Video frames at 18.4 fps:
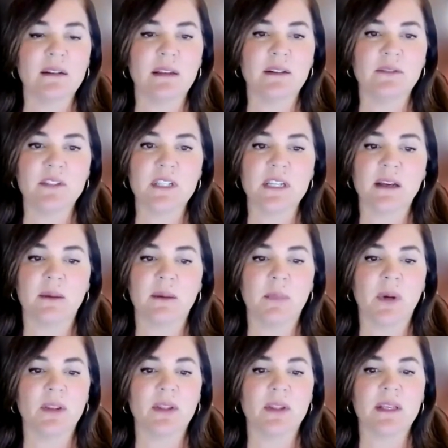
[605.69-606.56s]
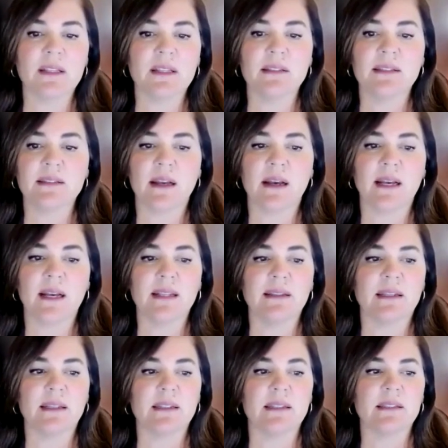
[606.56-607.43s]
lifting up on the east
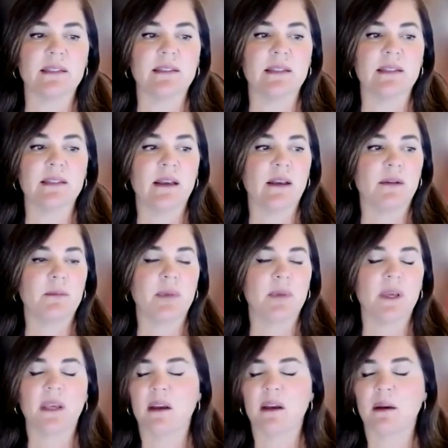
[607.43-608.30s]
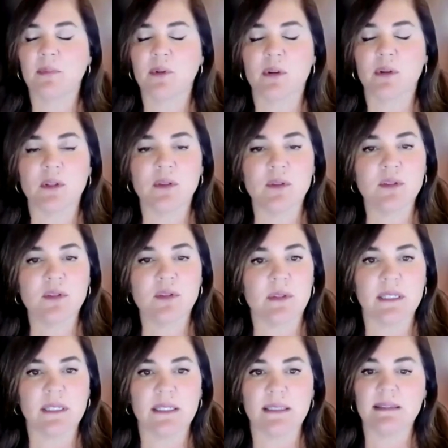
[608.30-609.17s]
side that is picking up
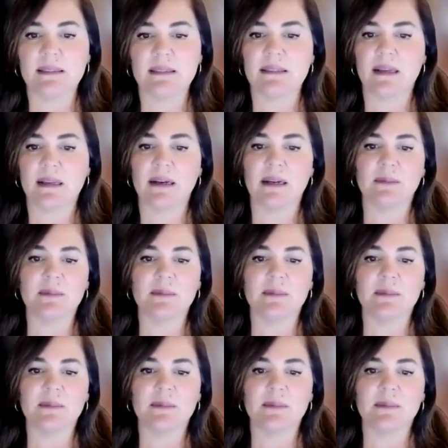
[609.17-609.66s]
groceries,